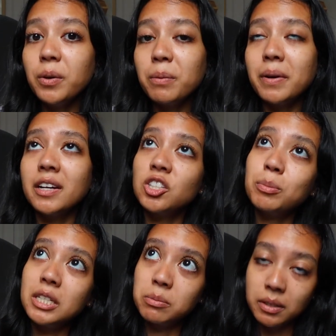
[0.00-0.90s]
with my to
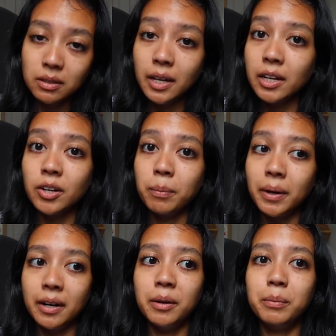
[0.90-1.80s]
be smelled later
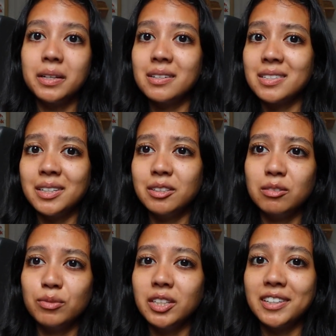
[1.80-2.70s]
pile because I
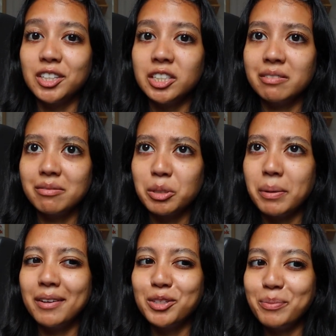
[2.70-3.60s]
really couldn't
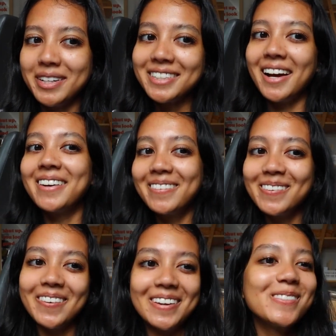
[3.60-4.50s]
smell too much out of the
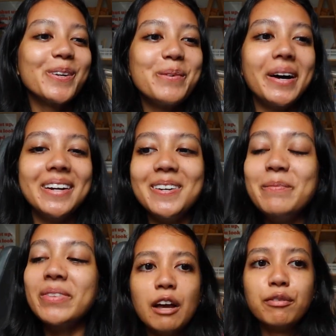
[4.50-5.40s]
fragrance oil
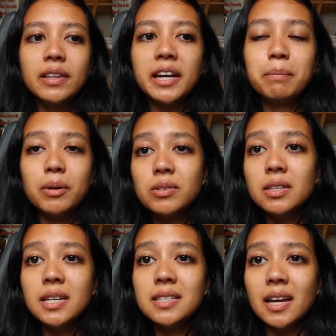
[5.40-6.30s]
bottle. I feel like most
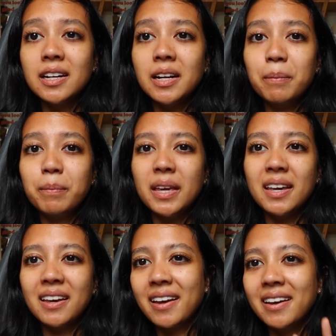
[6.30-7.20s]
of these ended up
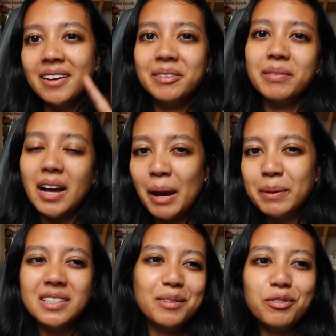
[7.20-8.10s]
being a I'm
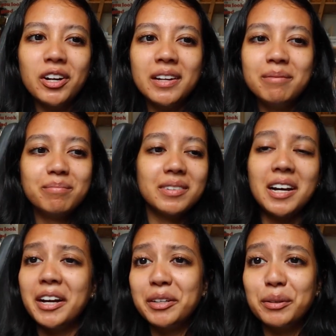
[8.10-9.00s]
indifferent
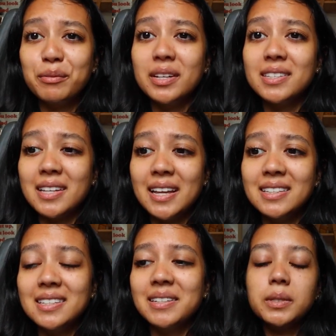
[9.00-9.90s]
kind of
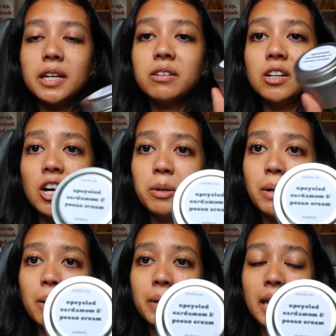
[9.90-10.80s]
scent. Cycled
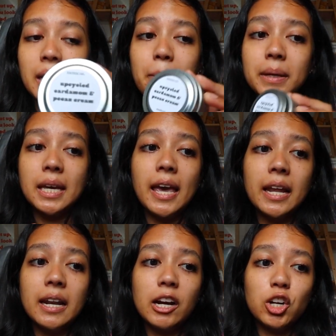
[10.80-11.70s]
cardamom and
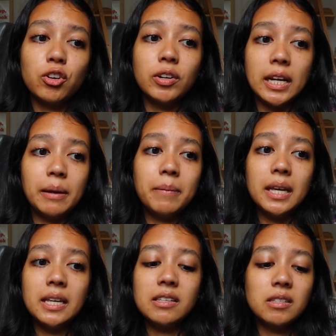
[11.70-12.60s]
pecan cream
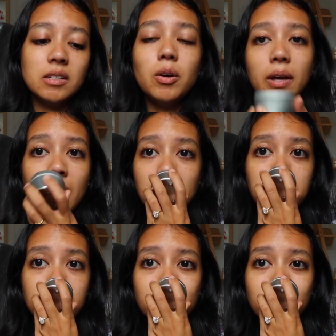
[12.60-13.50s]
is okay.
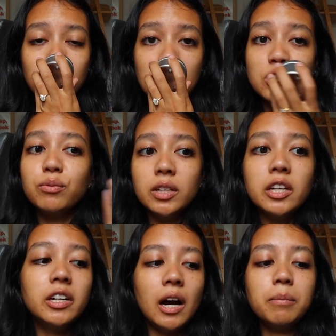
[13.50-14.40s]
It's a
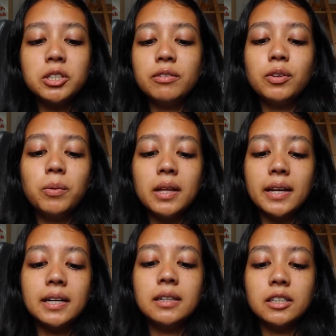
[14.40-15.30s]
really good option if you want
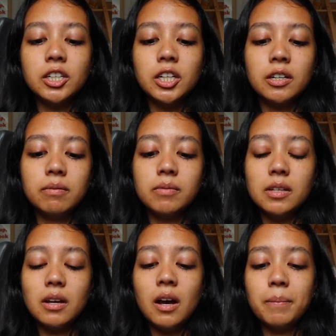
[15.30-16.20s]
like a nuttier
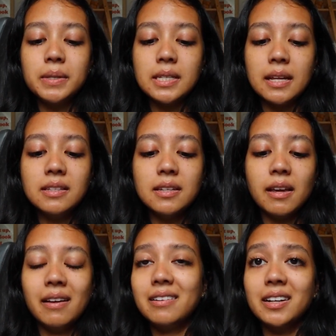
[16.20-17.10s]
scent,
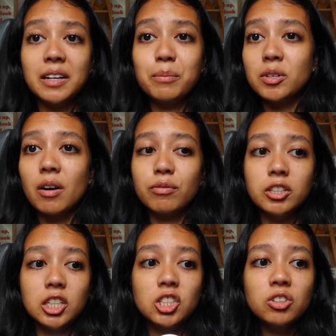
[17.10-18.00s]
and it comes off
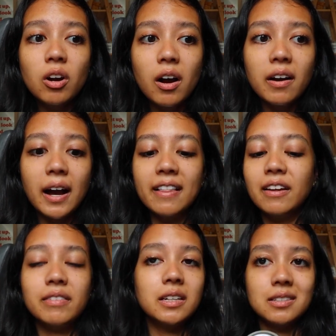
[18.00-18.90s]
really strong. I
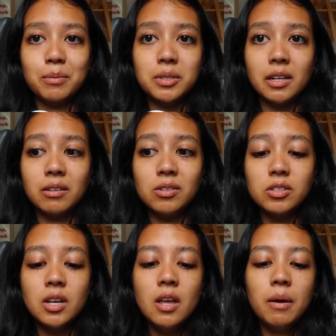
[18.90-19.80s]
love that it's
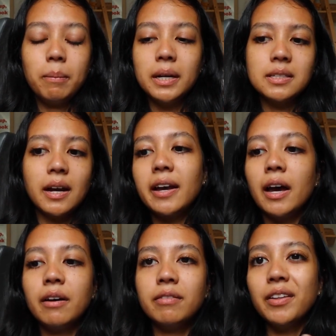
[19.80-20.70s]
upcycled, but I
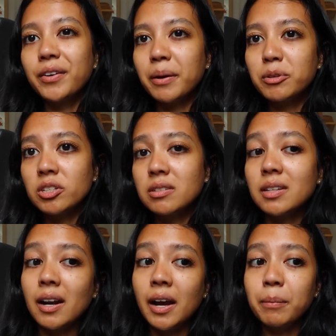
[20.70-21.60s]
have other options
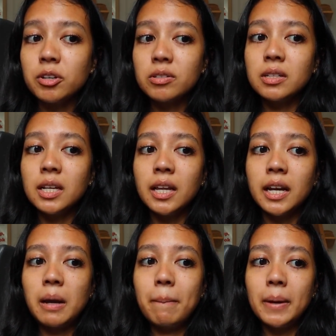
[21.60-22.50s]
that I personally
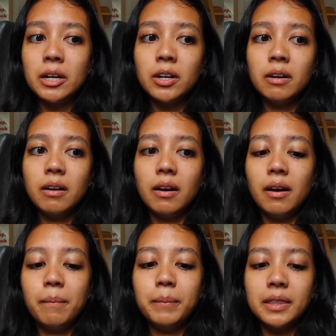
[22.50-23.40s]
like better.
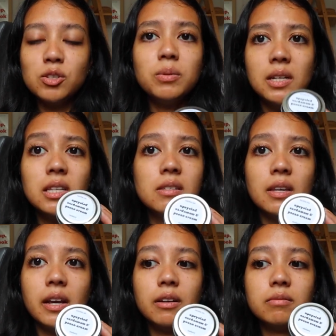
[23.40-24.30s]
But this one is
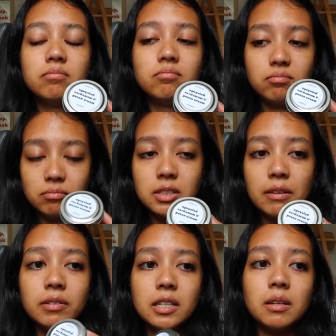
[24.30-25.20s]
like
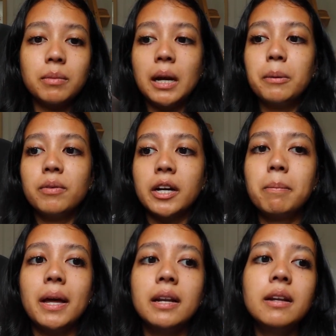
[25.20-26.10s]
definitely something I would
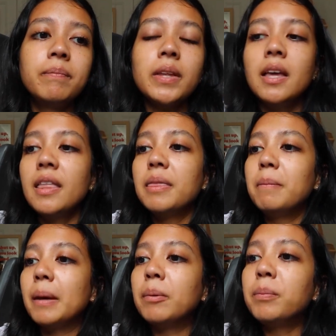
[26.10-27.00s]
recommend. The
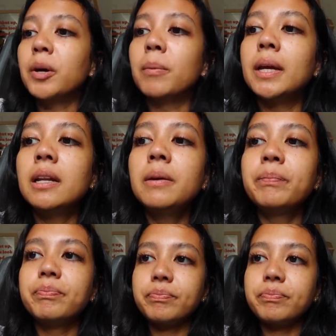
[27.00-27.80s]
maple bourbon,